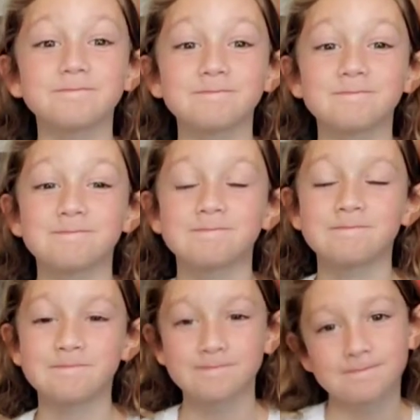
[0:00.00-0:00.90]

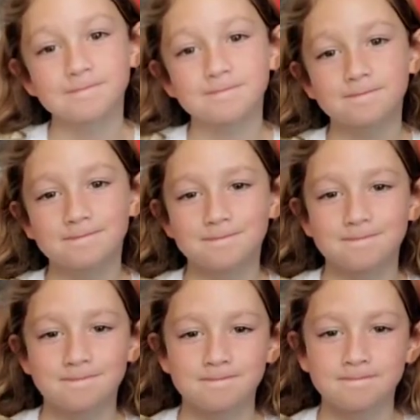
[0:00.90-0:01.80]

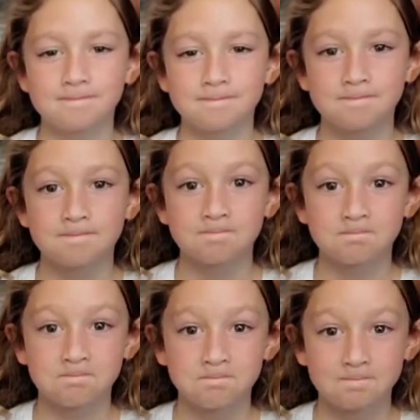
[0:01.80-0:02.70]

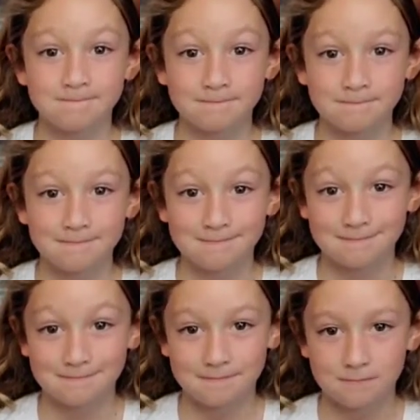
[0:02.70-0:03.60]

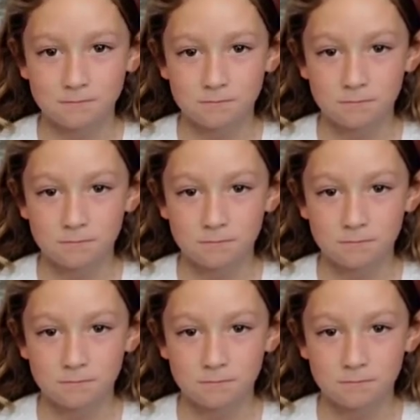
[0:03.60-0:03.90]
No words are spoken by the person on screen.